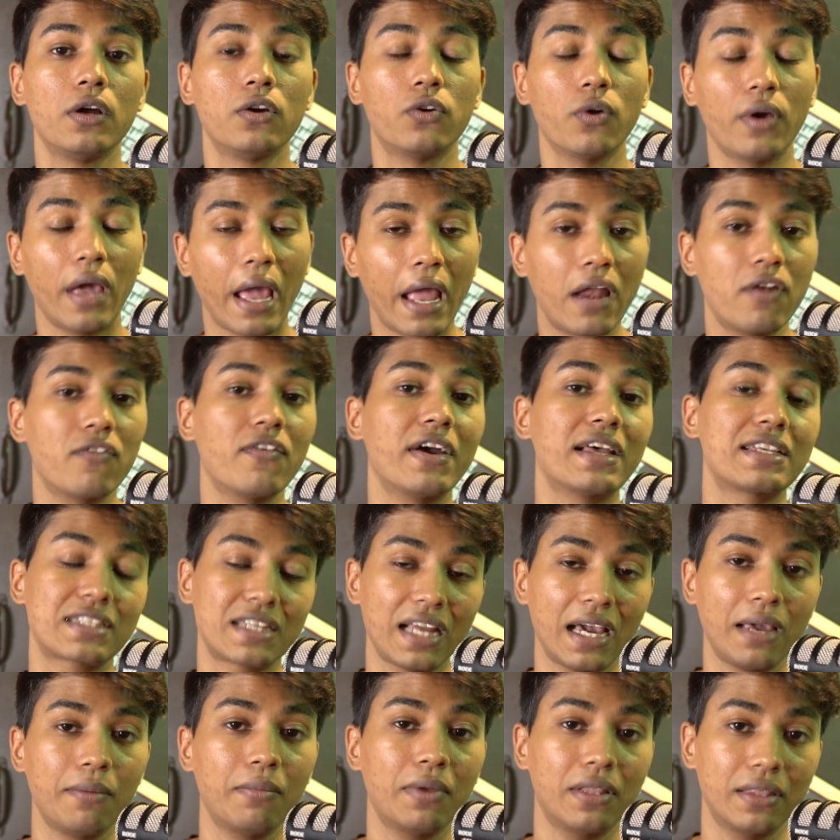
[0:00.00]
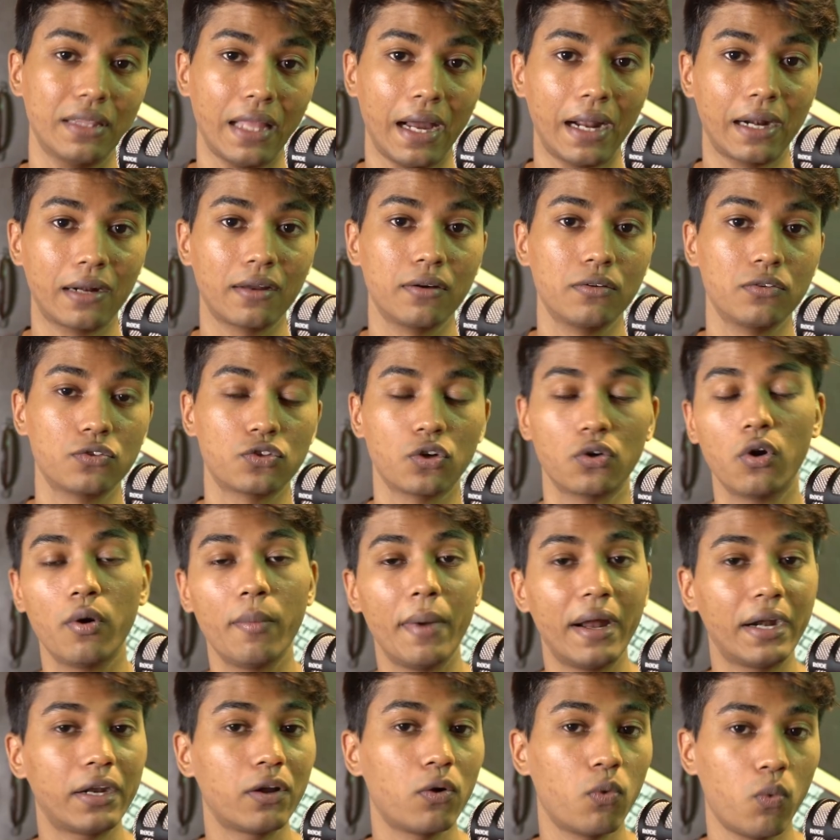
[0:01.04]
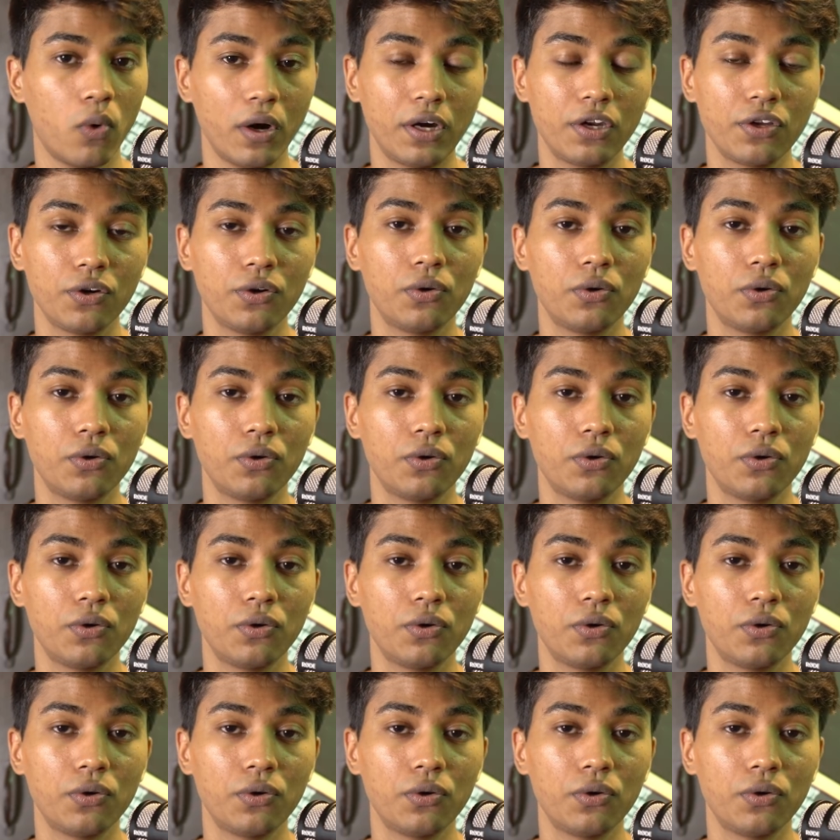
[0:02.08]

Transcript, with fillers: to invest time in that so no matter what